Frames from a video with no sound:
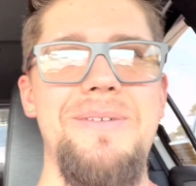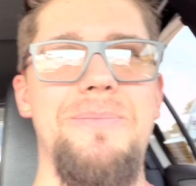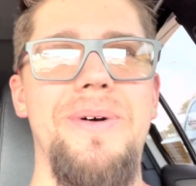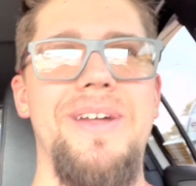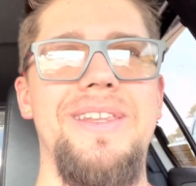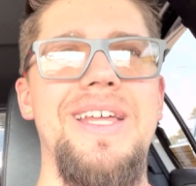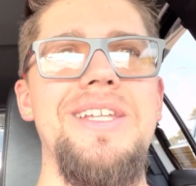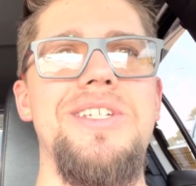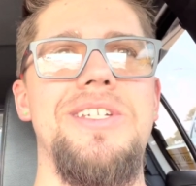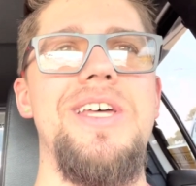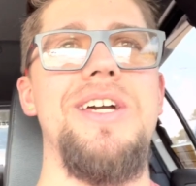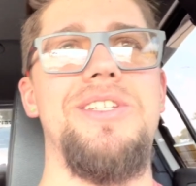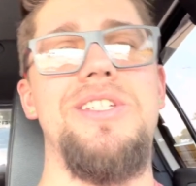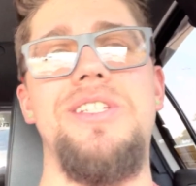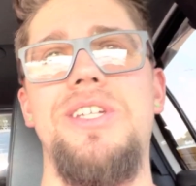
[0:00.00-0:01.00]
but that's a
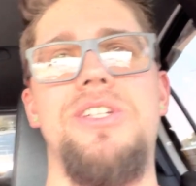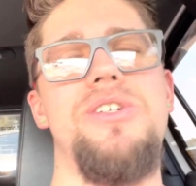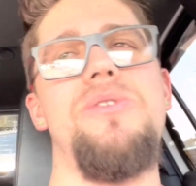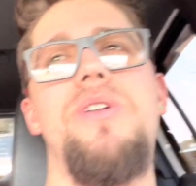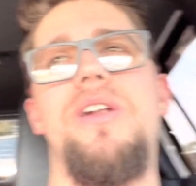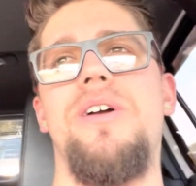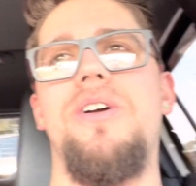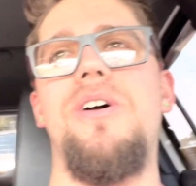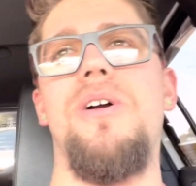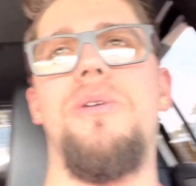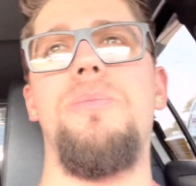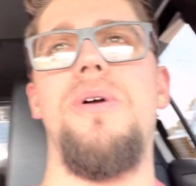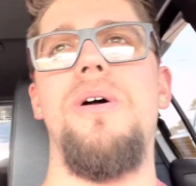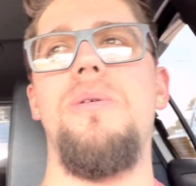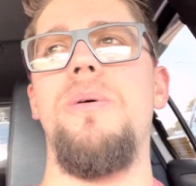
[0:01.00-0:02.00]
Texas issue, not a car
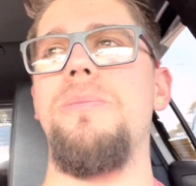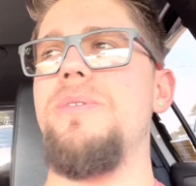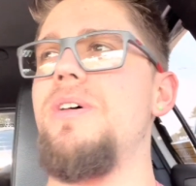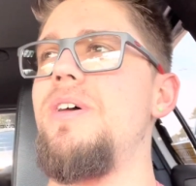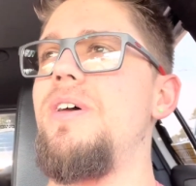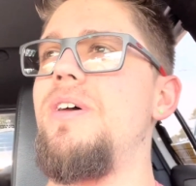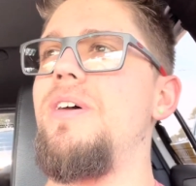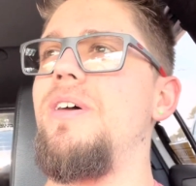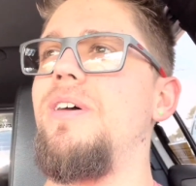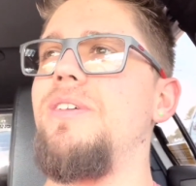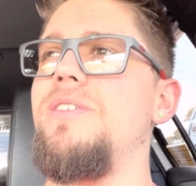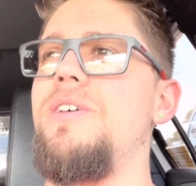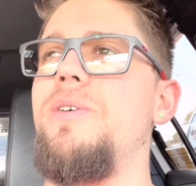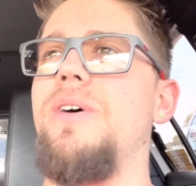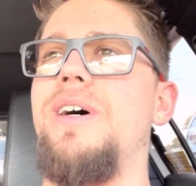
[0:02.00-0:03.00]
problem.
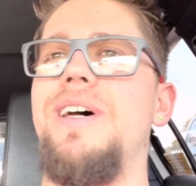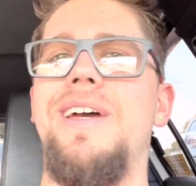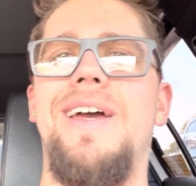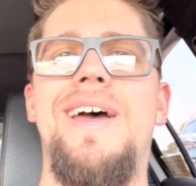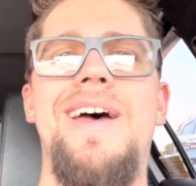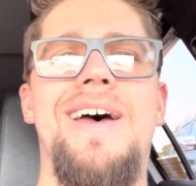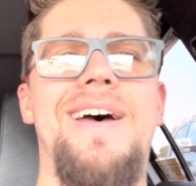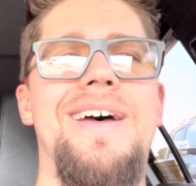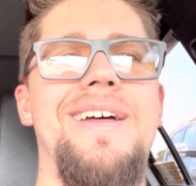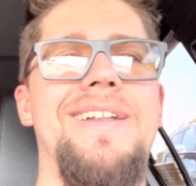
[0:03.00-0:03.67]
So yeah.